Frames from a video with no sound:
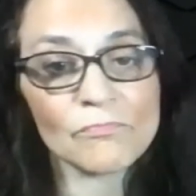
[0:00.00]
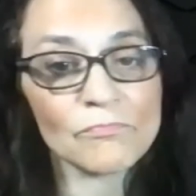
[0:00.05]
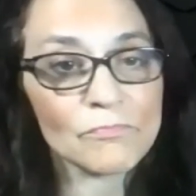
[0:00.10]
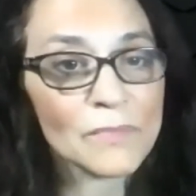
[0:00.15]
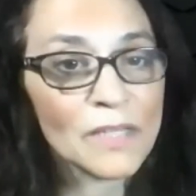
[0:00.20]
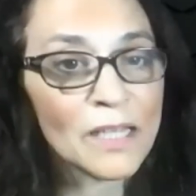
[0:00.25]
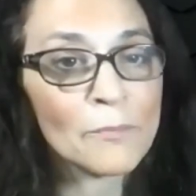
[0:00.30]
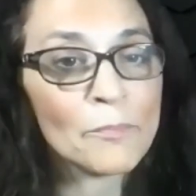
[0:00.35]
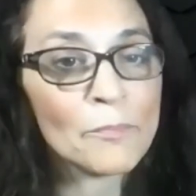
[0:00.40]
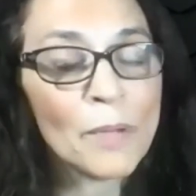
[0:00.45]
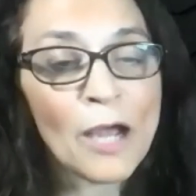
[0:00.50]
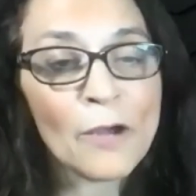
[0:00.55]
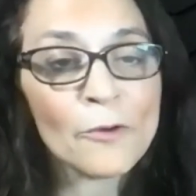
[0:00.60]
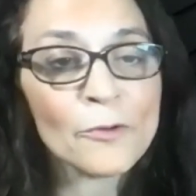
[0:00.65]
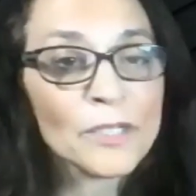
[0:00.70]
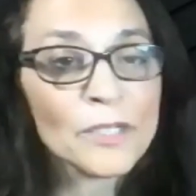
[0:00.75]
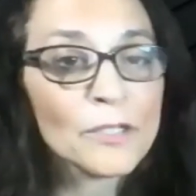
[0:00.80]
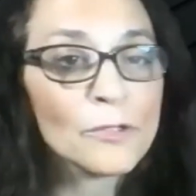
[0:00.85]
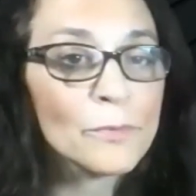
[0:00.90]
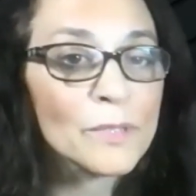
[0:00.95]

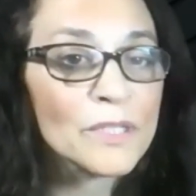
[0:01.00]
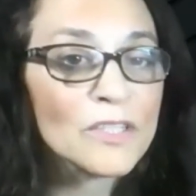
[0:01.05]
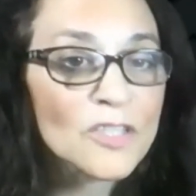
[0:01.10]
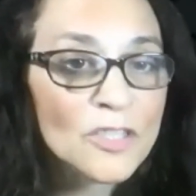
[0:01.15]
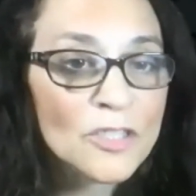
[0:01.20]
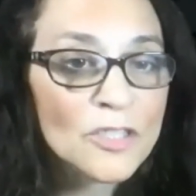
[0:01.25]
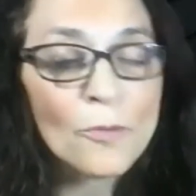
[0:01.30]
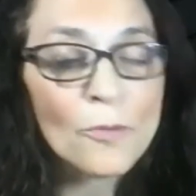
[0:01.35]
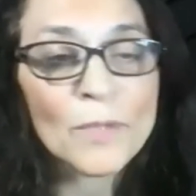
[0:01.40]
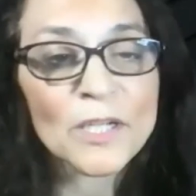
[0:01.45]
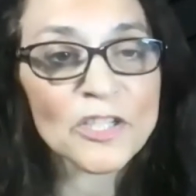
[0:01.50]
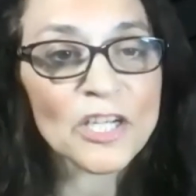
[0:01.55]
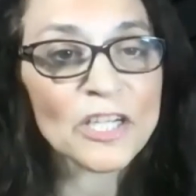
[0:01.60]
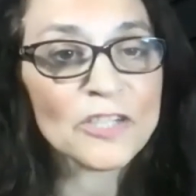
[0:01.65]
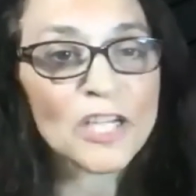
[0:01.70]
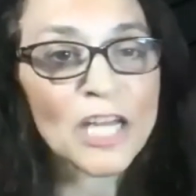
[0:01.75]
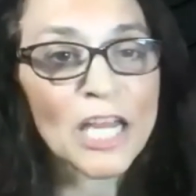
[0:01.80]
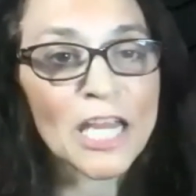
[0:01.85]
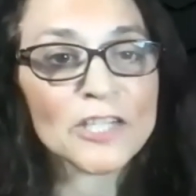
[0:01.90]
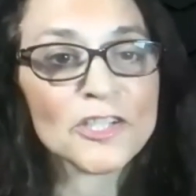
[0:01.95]
empower you with so much
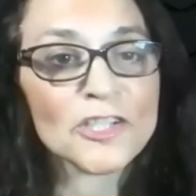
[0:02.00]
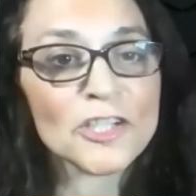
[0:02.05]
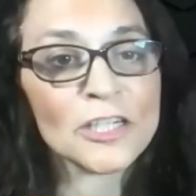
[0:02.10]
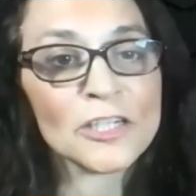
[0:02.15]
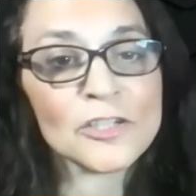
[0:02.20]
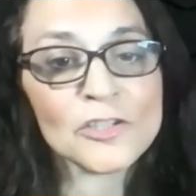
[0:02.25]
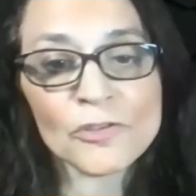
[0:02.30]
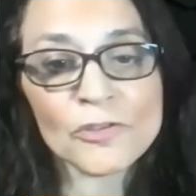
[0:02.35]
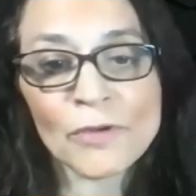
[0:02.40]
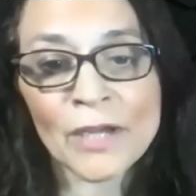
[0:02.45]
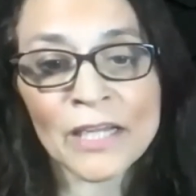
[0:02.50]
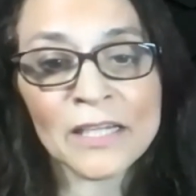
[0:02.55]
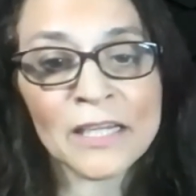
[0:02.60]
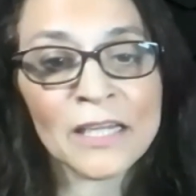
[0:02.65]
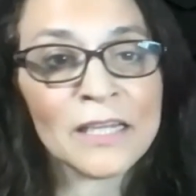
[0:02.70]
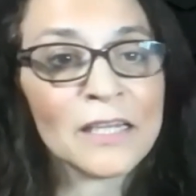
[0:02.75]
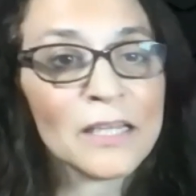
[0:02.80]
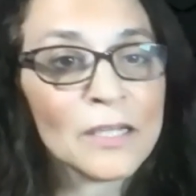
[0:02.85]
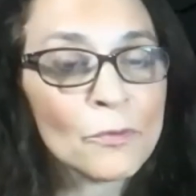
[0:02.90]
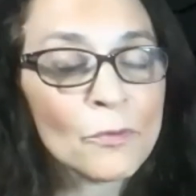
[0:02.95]
education and
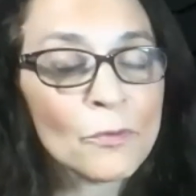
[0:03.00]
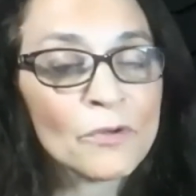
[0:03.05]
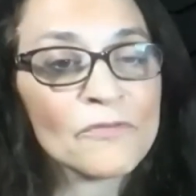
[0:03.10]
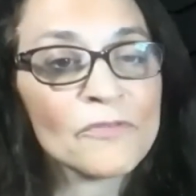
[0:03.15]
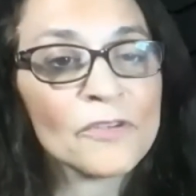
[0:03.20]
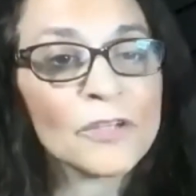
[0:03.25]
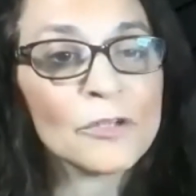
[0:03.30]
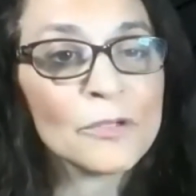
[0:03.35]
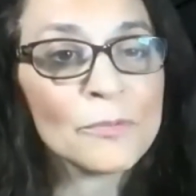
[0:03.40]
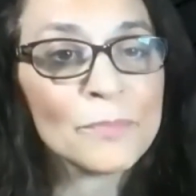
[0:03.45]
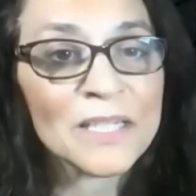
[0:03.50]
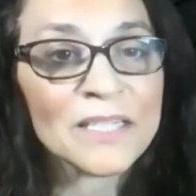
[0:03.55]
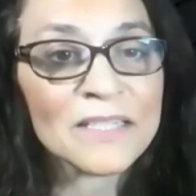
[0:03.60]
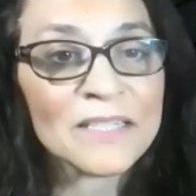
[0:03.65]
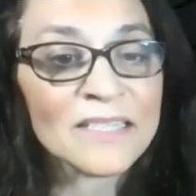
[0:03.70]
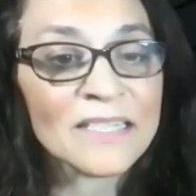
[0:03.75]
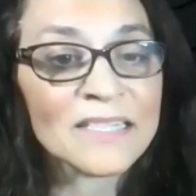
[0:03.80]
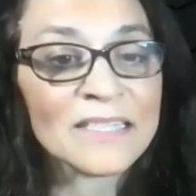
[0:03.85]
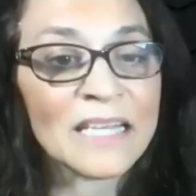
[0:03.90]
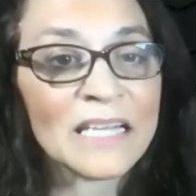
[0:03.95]
training in order for you to be
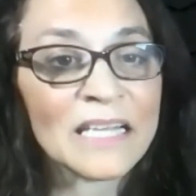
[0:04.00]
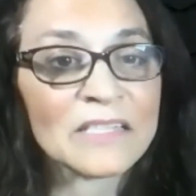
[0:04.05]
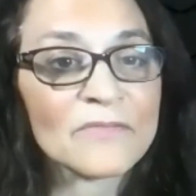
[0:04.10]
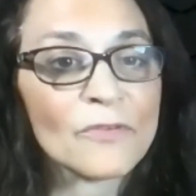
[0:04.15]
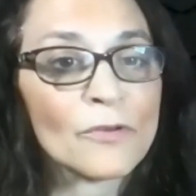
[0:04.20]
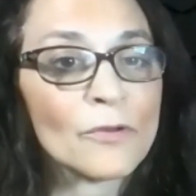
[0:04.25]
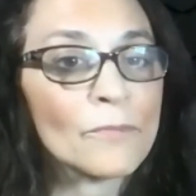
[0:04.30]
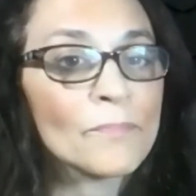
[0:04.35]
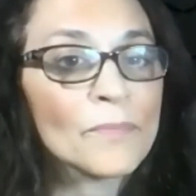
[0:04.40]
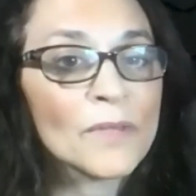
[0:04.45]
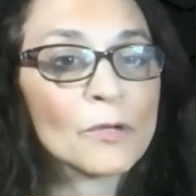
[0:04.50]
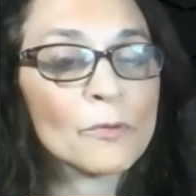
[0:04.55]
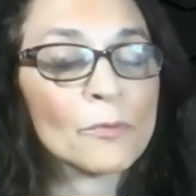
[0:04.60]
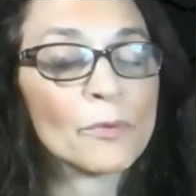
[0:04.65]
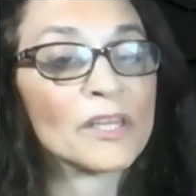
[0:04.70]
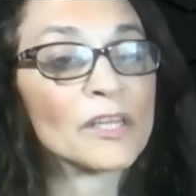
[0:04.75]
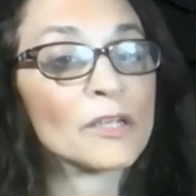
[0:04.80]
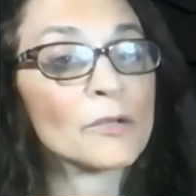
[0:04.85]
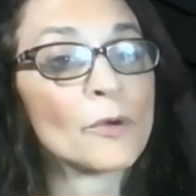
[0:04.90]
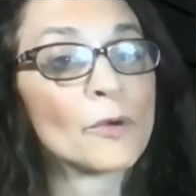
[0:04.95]
successful,
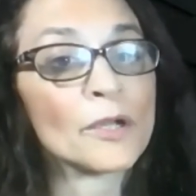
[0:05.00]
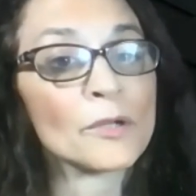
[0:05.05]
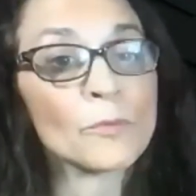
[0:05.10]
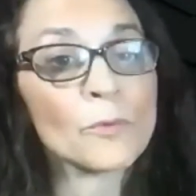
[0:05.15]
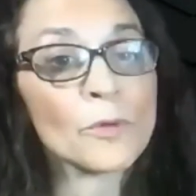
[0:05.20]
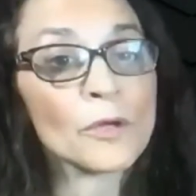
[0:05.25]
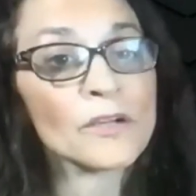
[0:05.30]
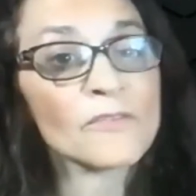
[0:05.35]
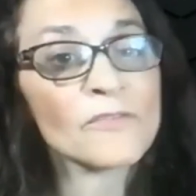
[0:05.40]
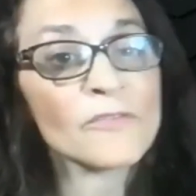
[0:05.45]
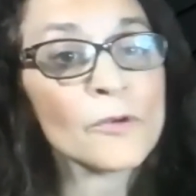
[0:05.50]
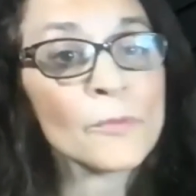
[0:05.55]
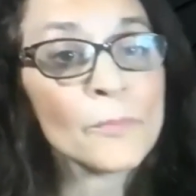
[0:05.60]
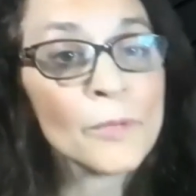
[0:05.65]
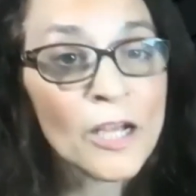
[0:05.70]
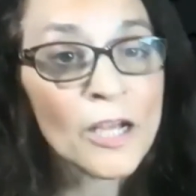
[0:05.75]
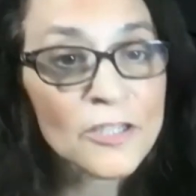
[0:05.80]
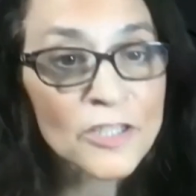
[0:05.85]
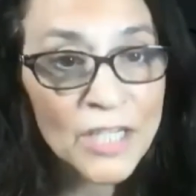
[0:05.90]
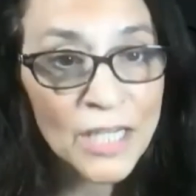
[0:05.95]
whether you want to work for a
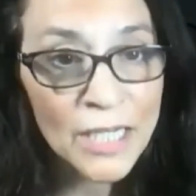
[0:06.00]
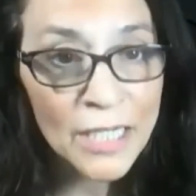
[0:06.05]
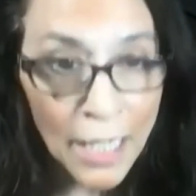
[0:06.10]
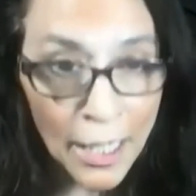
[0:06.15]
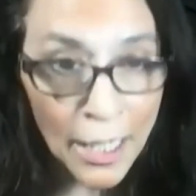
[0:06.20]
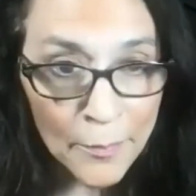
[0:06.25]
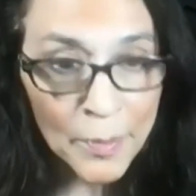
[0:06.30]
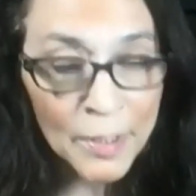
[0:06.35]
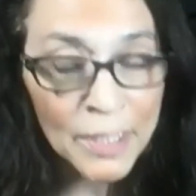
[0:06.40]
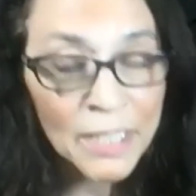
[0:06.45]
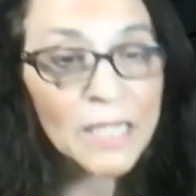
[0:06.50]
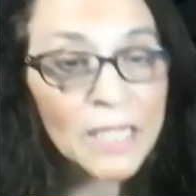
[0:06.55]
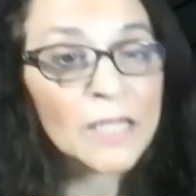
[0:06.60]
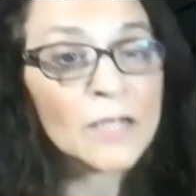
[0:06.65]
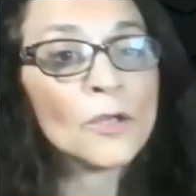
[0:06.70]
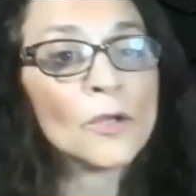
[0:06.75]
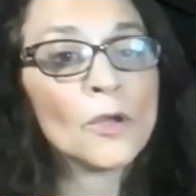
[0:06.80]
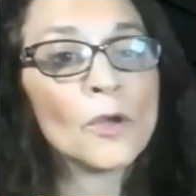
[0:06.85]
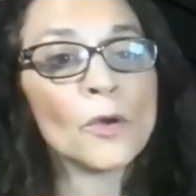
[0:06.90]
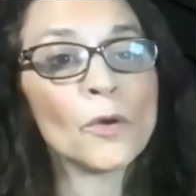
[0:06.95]
blockchain
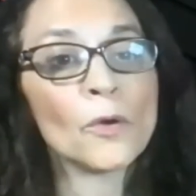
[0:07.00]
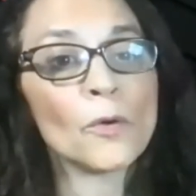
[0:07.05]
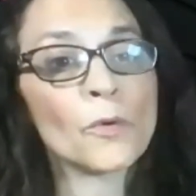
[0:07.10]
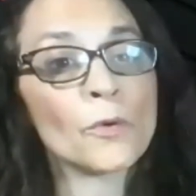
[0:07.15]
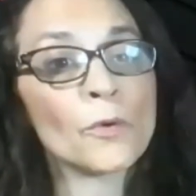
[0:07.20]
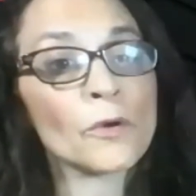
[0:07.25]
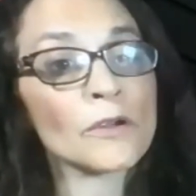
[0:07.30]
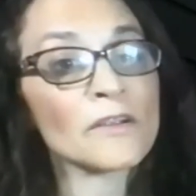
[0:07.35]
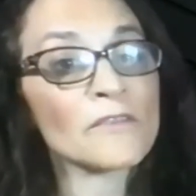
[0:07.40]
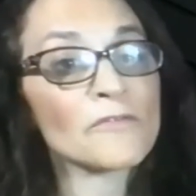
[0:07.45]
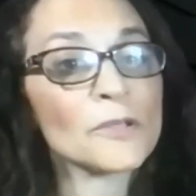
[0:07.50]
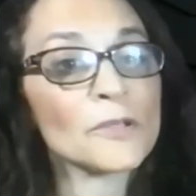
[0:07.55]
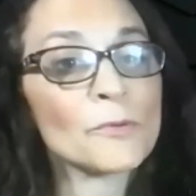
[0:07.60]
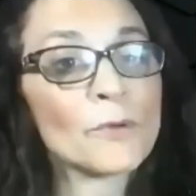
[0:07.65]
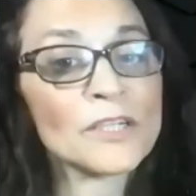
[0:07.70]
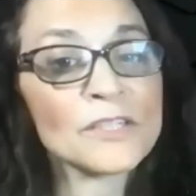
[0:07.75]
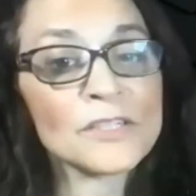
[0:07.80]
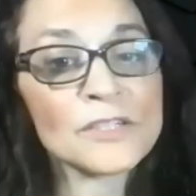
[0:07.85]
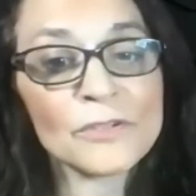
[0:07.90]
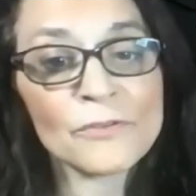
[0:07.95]
company or if you
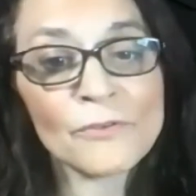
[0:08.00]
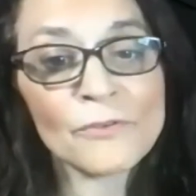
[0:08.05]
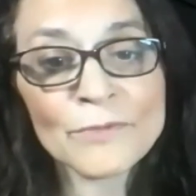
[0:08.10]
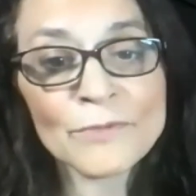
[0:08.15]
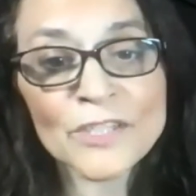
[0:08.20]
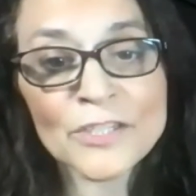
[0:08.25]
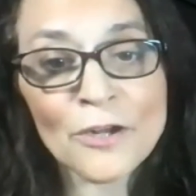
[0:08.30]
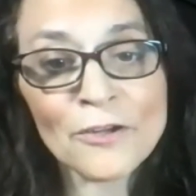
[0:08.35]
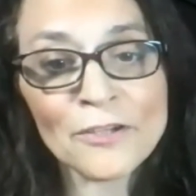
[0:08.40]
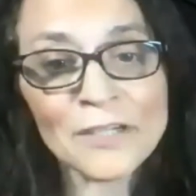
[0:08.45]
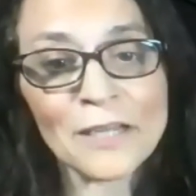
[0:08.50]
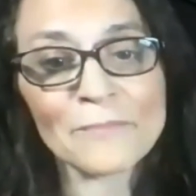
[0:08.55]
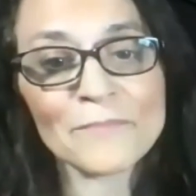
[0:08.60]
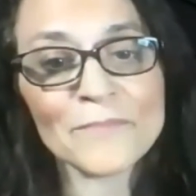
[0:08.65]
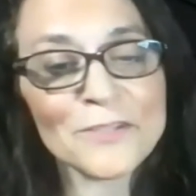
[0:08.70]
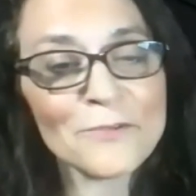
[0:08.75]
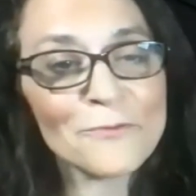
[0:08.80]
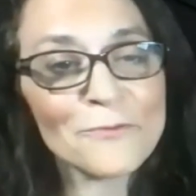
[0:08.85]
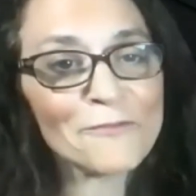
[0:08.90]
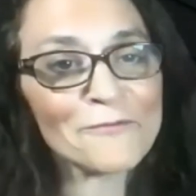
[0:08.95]
want to do your own startup.
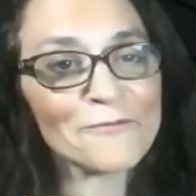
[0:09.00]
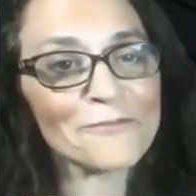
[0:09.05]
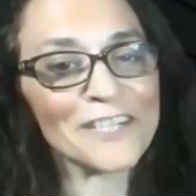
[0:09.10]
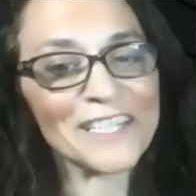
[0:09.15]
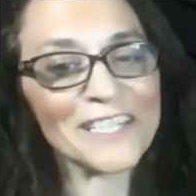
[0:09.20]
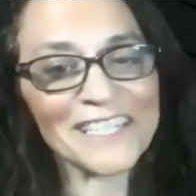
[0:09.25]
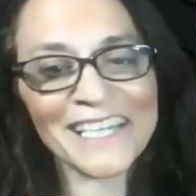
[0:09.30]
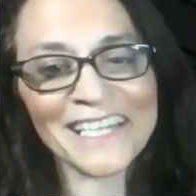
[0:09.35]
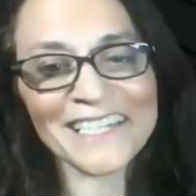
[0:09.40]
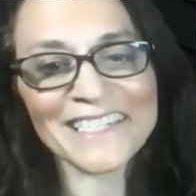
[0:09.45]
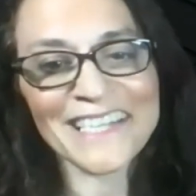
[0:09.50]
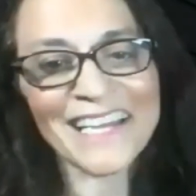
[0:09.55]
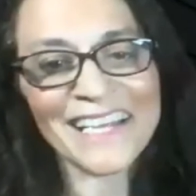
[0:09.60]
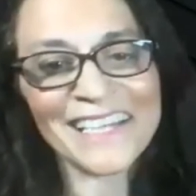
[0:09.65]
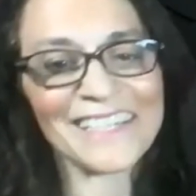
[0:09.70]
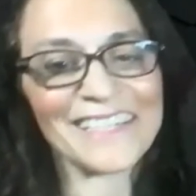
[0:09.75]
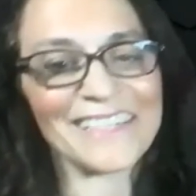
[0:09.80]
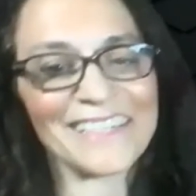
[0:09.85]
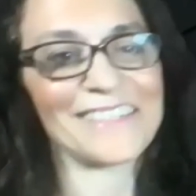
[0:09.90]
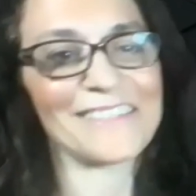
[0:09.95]
So we're really
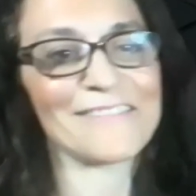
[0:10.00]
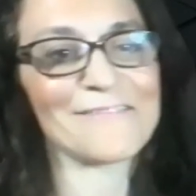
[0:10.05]
excited.